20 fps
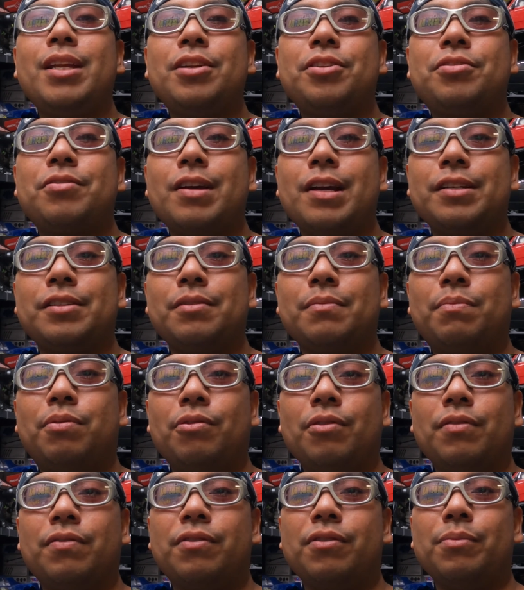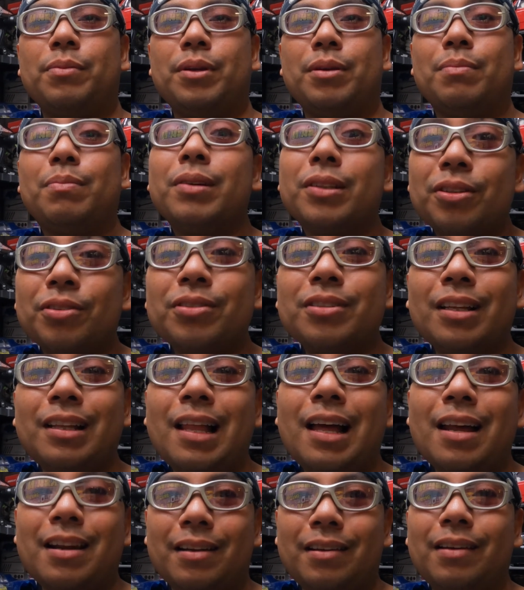attraction point for me, but there's a
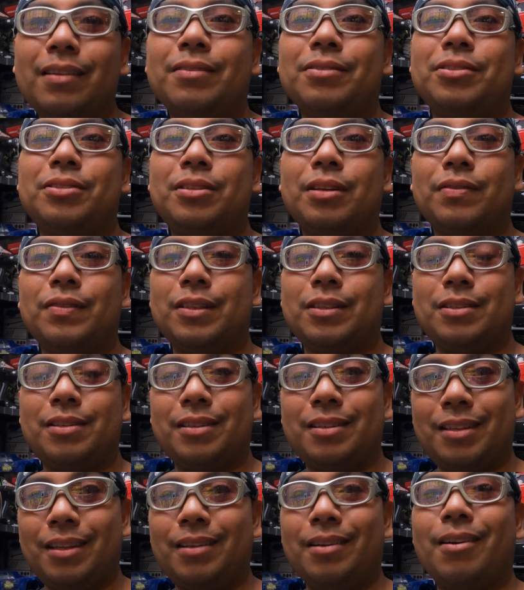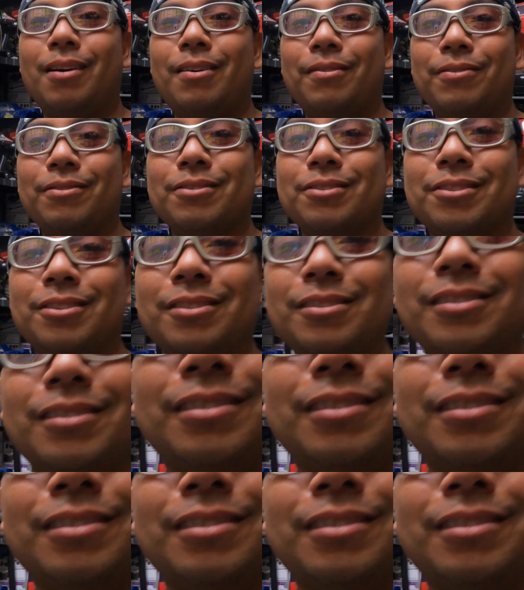lot of other stuff that this thing offers.